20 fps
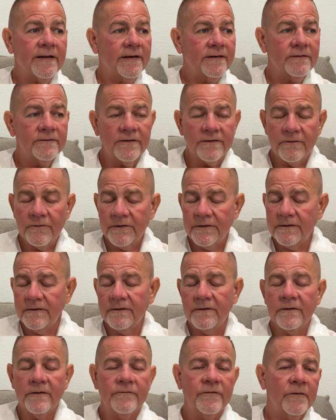They do
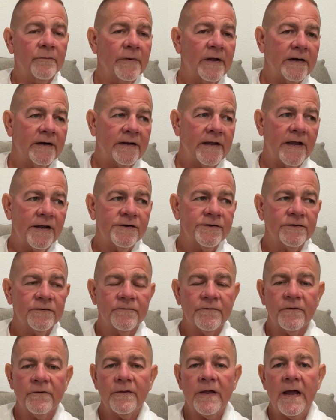give you medication
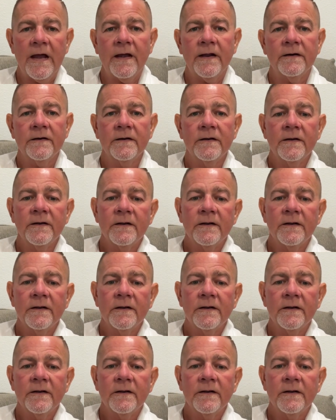for that.